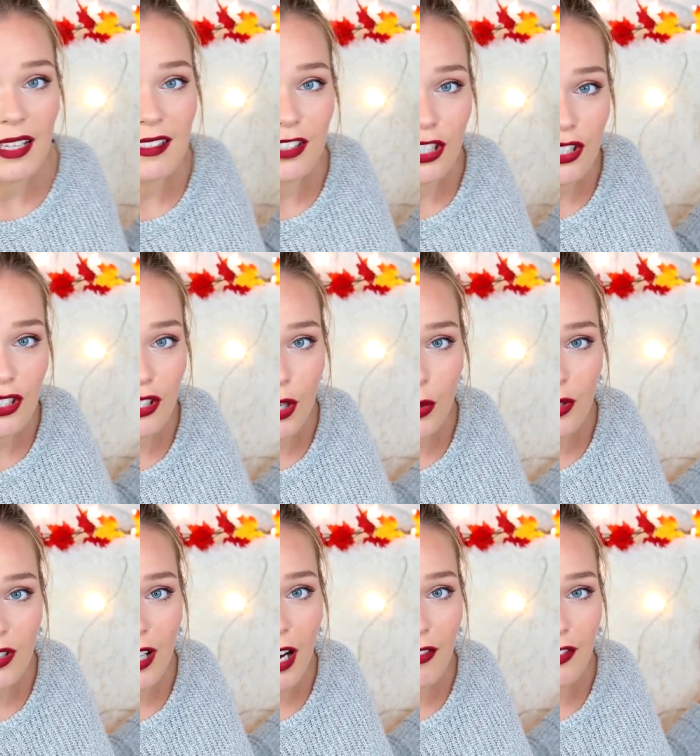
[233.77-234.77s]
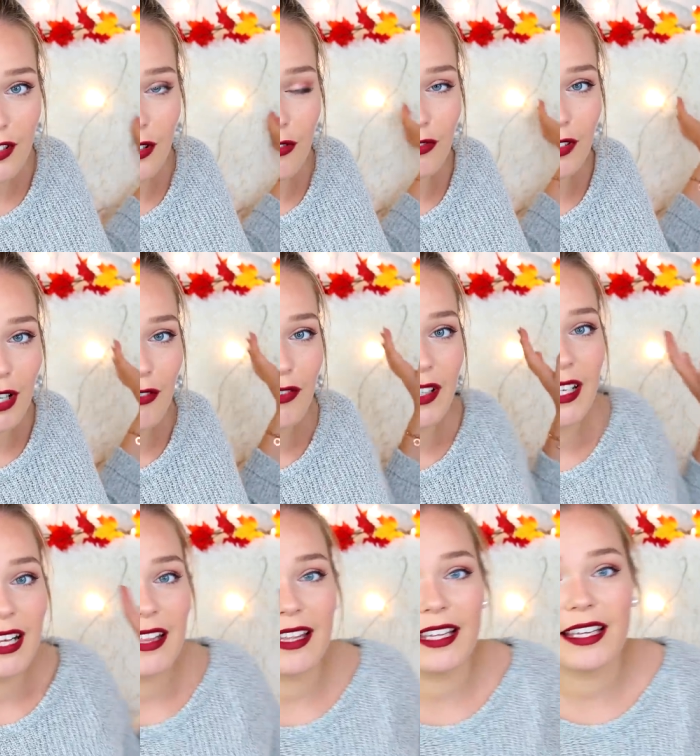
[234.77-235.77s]
It's just so soft, so fluffy,
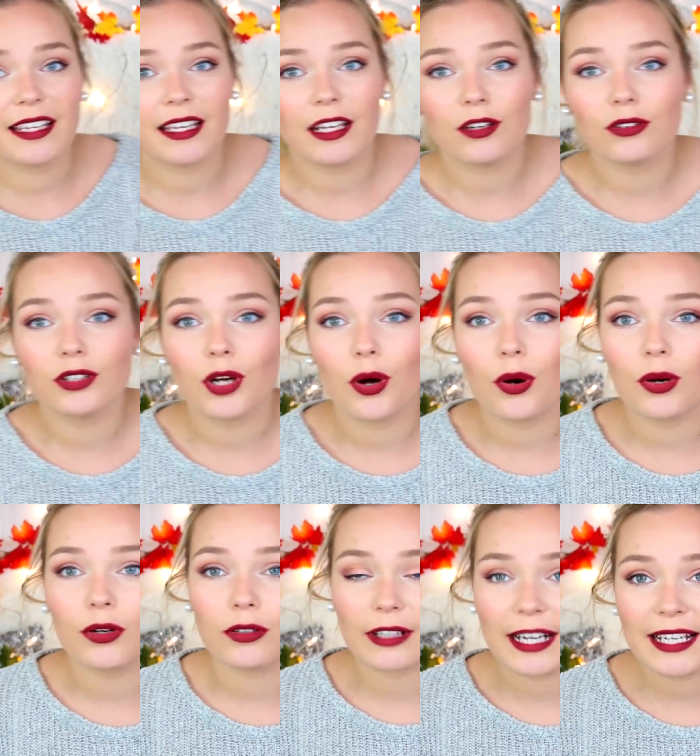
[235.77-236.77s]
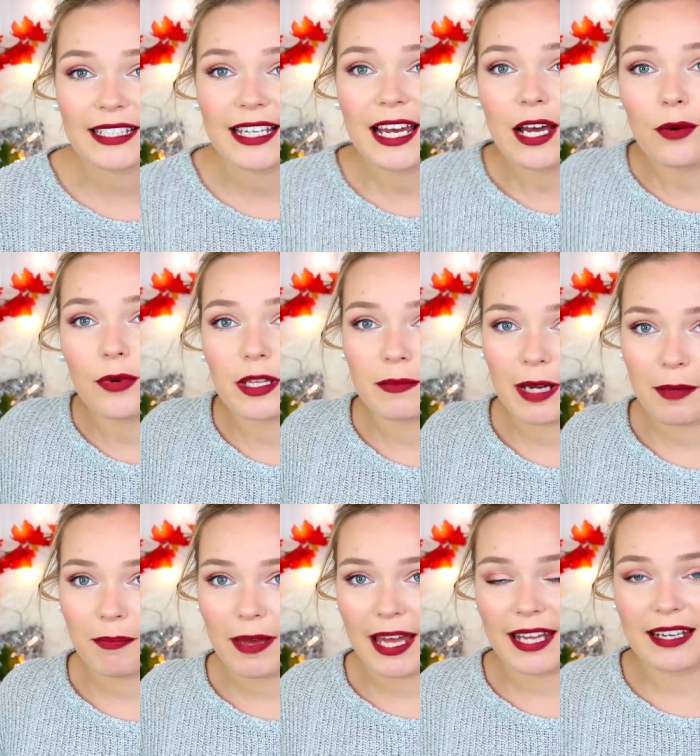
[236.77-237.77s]
and I think it'll go great with my
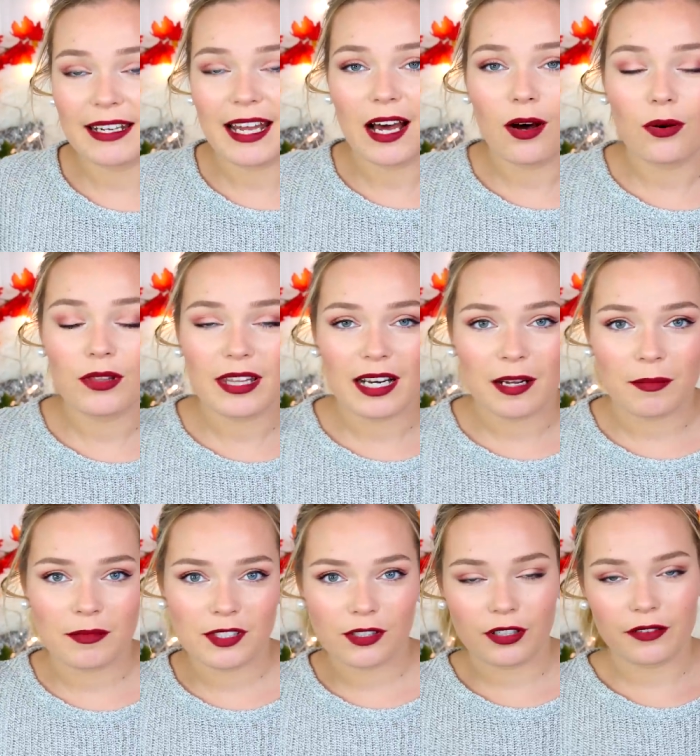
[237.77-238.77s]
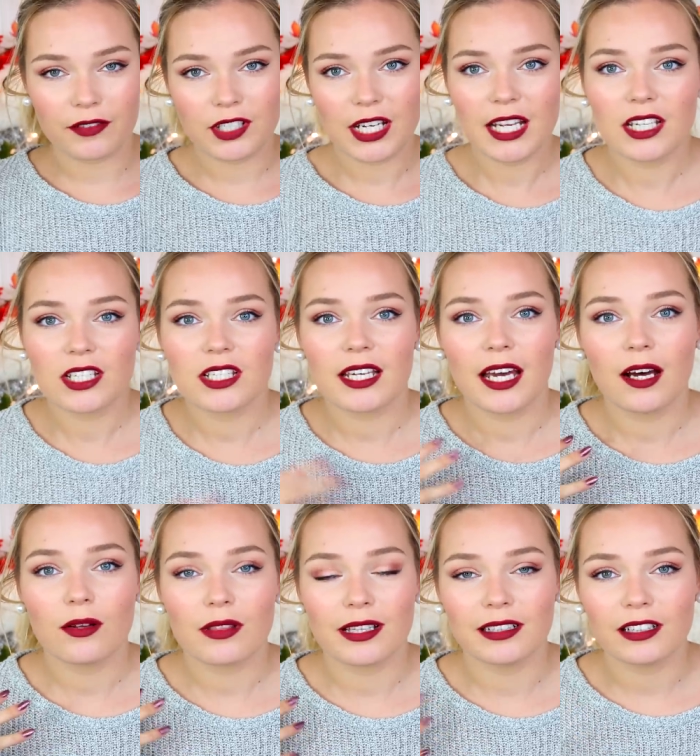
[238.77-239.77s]
bed now that I'm sort of changing
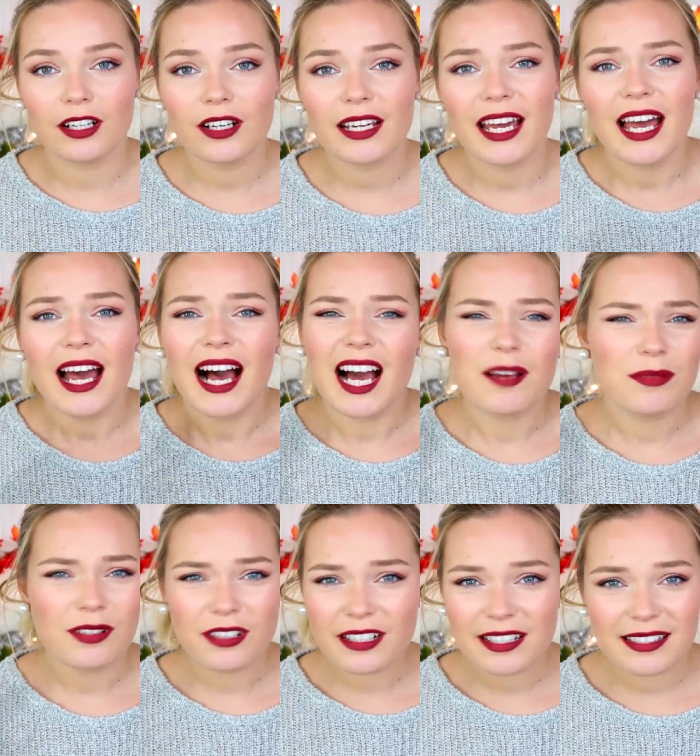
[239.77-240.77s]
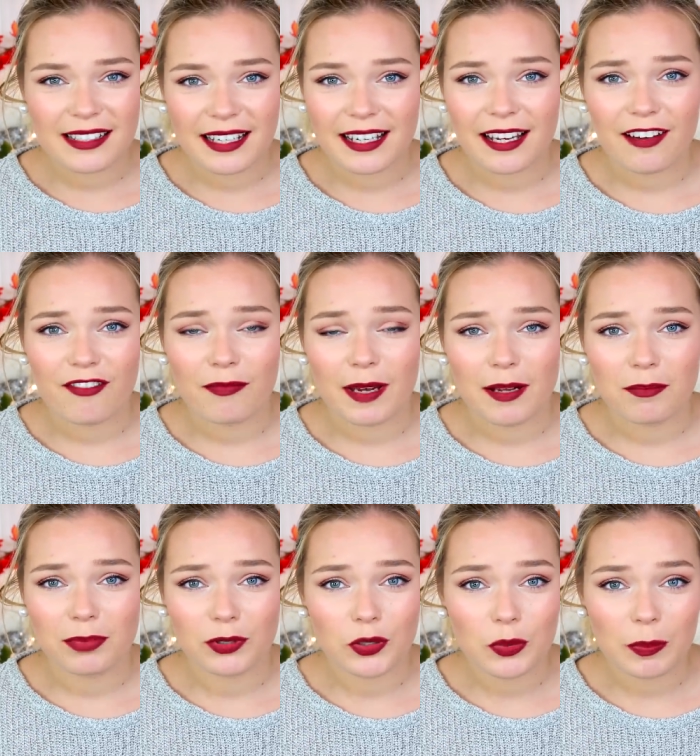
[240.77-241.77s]
out the look. I'm sort of sick of my
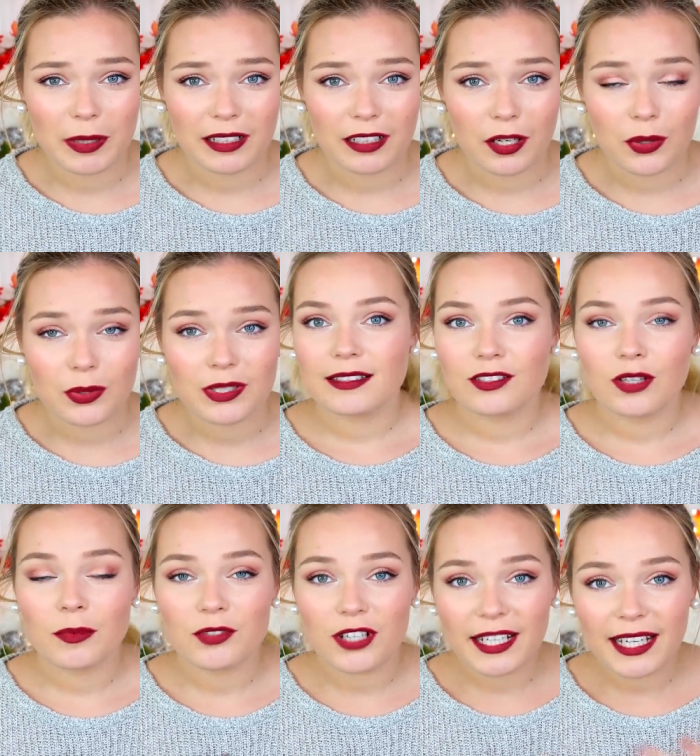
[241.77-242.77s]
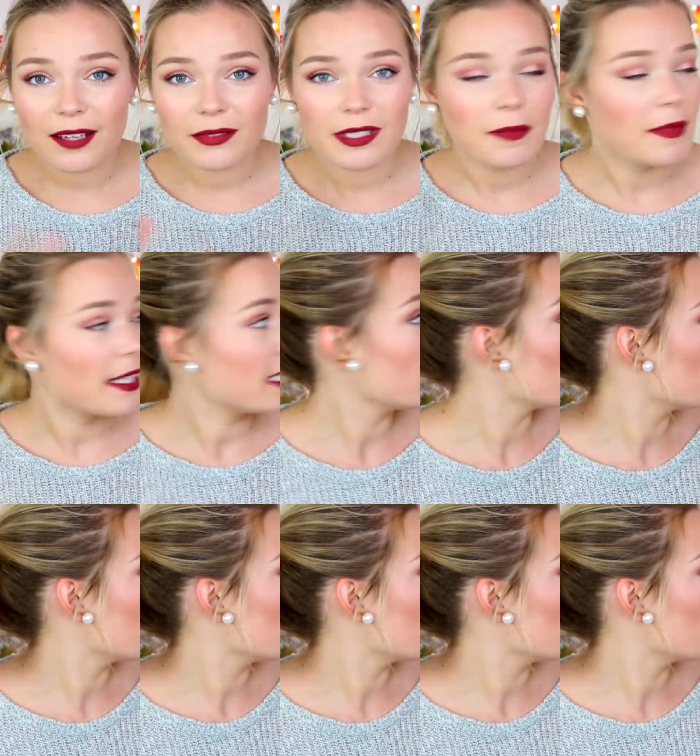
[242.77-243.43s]
blue pillows, so I'm trying out something